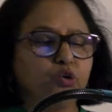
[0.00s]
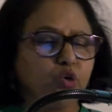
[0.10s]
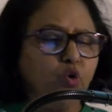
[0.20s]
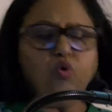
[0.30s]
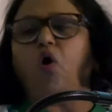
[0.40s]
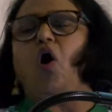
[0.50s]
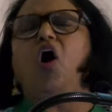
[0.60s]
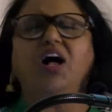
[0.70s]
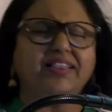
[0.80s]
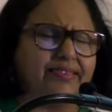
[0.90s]
do
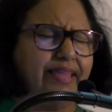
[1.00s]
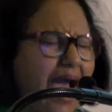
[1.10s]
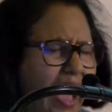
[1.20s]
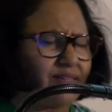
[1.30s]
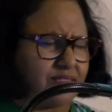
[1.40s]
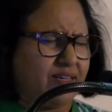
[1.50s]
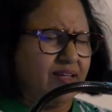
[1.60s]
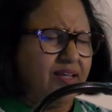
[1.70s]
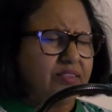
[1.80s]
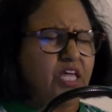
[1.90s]
all that,
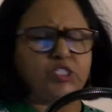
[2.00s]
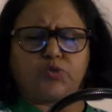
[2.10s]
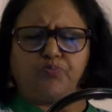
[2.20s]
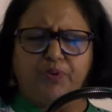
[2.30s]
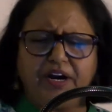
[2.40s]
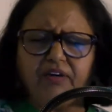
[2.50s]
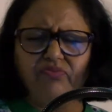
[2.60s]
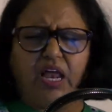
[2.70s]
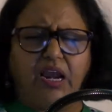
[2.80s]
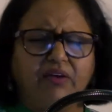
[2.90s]
the Spirit of
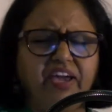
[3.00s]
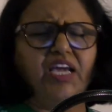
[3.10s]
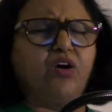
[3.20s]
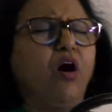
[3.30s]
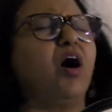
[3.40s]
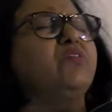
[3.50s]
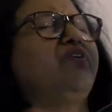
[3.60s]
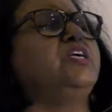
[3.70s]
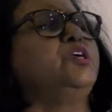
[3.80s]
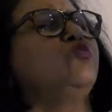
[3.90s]
the living God
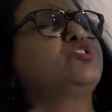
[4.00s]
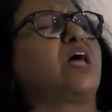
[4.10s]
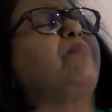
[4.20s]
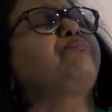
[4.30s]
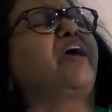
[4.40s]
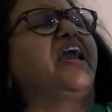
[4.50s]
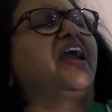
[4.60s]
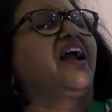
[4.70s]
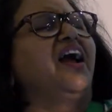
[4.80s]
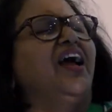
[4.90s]
will do something
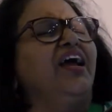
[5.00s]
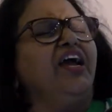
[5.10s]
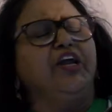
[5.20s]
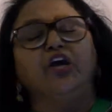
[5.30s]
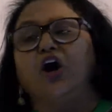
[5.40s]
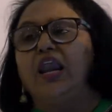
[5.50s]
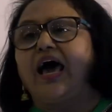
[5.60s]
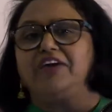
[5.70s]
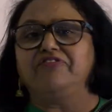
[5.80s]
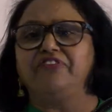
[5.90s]
in your
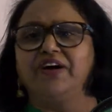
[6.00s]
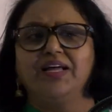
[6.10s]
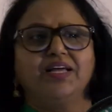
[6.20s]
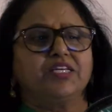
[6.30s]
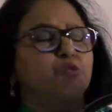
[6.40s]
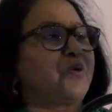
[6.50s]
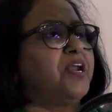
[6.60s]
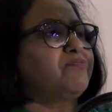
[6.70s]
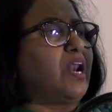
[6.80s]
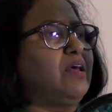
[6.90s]
life. Spirit
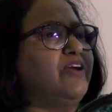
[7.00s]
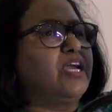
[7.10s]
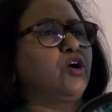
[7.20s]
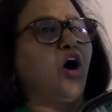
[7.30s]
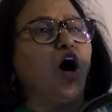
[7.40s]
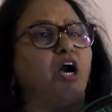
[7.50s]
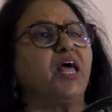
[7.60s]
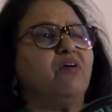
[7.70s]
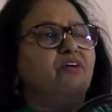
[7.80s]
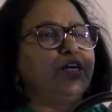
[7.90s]
of the living God
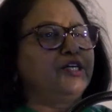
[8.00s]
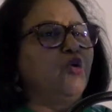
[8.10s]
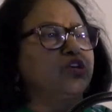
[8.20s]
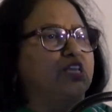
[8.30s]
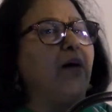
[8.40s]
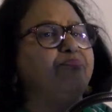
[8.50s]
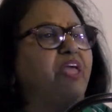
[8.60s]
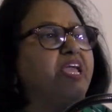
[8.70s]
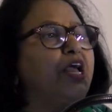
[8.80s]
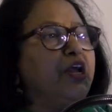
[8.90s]
will do
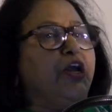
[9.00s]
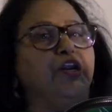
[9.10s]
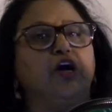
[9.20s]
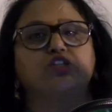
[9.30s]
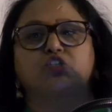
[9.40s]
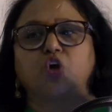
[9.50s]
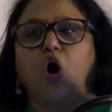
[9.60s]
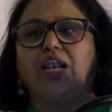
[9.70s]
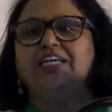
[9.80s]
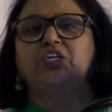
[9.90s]
something in your
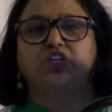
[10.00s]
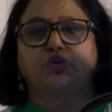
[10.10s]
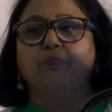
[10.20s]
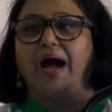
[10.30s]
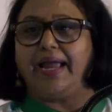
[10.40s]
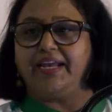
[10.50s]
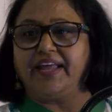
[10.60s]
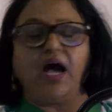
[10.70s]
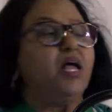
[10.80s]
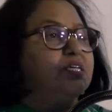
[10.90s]
soulish mind.
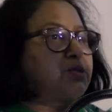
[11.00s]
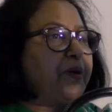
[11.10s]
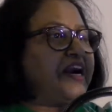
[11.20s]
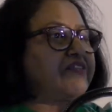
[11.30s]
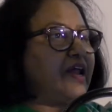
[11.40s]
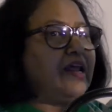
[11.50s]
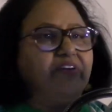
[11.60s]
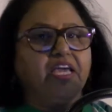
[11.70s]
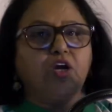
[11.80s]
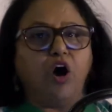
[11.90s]
Spirit of the
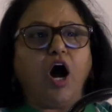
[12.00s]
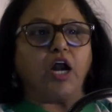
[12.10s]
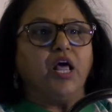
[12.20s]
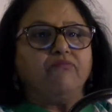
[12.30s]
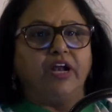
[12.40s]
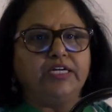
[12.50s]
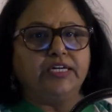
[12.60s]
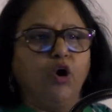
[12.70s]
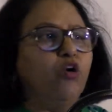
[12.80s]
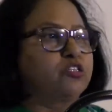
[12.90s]
living God will
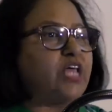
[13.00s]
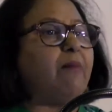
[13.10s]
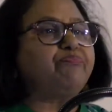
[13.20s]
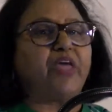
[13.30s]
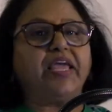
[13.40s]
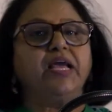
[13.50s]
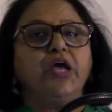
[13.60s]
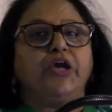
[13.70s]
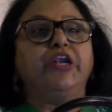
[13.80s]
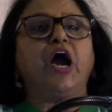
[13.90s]
do something
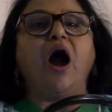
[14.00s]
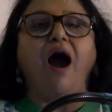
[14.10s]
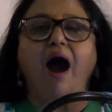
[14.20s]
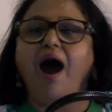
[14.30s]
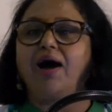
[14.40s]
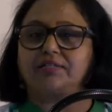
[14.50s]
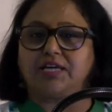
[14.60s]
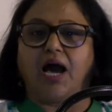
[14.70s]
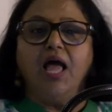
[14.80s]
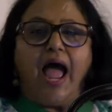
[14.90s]
in your
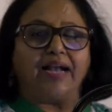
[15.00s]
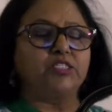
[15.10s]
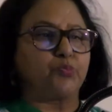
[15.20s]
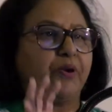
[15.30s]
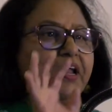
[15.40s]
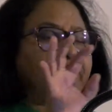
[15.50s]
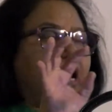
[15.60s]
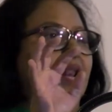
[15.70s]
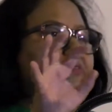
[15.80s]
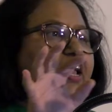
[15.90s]
heart. And Spirit of
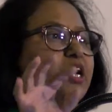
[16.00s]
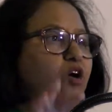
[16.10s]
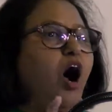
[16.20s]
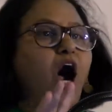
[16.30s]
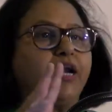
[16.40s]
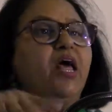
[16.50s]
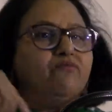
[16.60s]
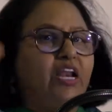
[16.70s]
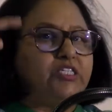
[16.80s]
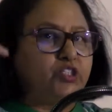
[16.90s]
the living God
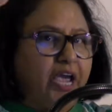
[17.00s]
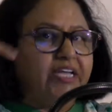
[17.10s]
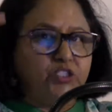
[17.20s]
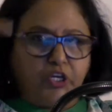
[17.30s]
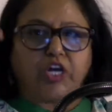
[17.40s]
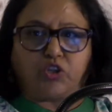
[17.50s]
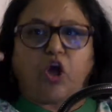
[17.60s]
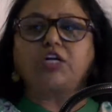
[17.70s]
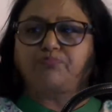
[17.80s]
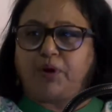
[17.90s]
will change your
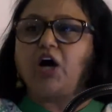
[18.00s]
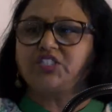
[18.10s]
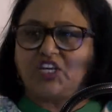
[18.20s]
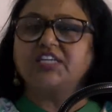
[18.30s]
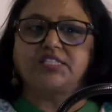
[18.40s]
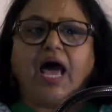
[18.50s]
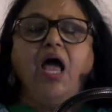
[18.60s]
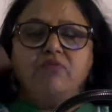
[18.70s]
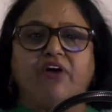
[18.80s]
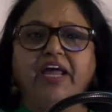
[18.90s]
thought process
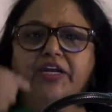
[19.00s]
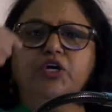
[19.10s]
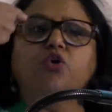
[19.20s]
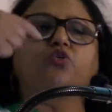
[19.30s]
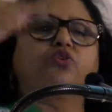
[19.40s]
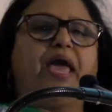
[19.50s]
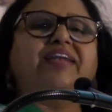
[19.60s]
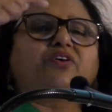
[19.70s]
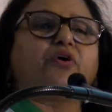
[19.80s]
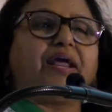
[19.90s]
when you
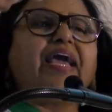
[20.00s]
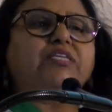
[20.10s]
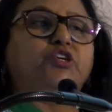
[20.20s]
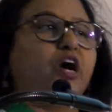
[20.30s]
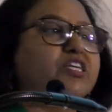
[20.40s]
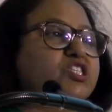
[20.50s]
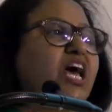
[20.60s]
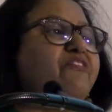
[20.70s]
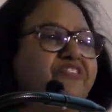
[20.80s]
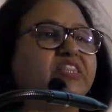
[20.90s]
encourage
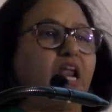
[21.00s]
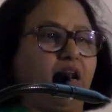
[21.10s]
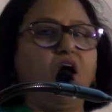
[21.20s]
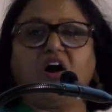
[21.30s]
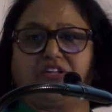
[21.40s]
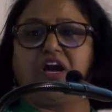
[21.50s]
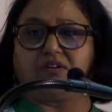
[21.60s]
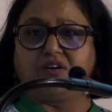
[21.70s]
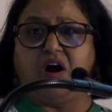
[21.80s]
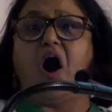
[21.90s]
yourself in the Lord your
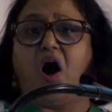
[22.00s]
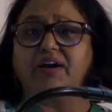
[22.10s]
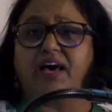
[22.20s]
God.